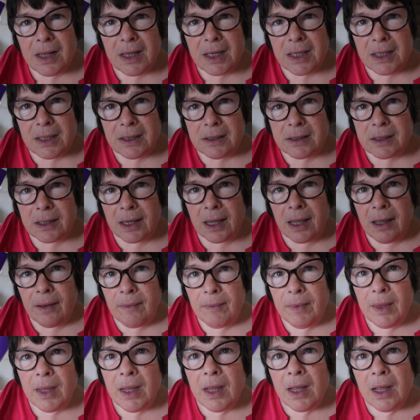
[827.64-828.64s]

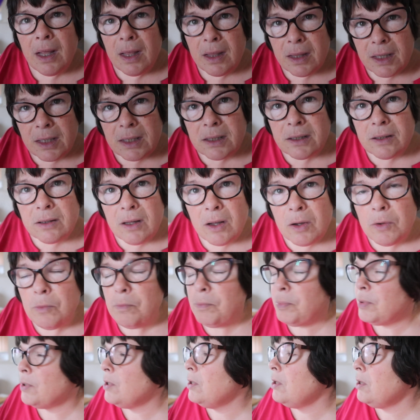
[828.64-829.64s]
Lisa, this
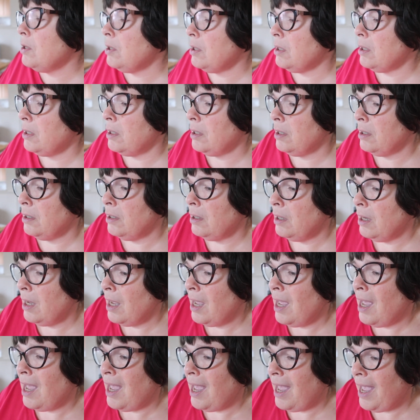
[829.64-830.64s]
notebook
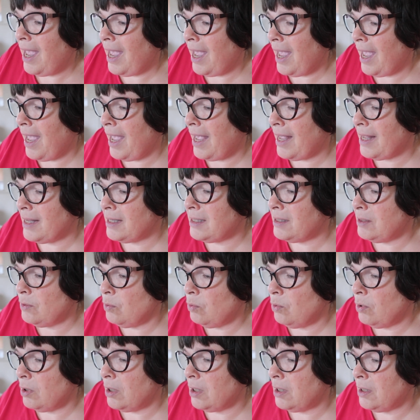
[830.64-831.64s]
has
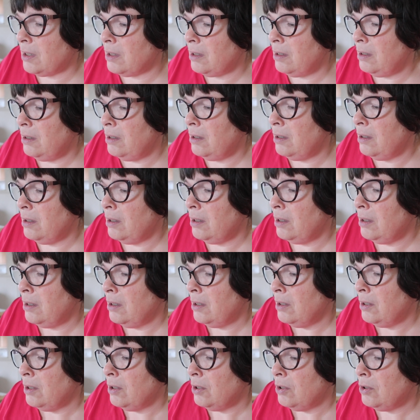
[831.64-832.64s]
one,
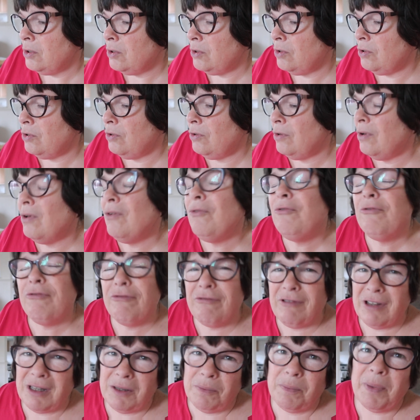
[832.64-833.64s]
two,
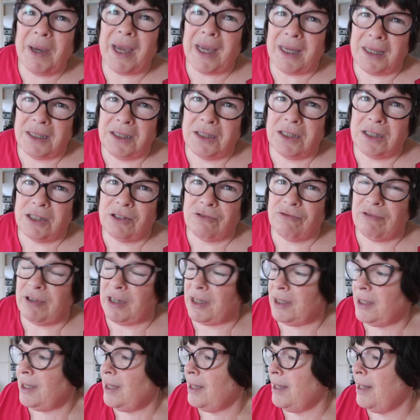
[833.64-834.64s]
three pages
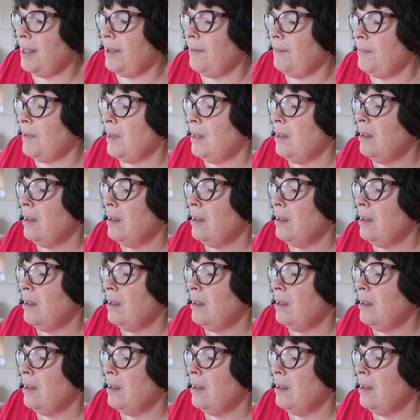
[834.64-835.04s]
written in it.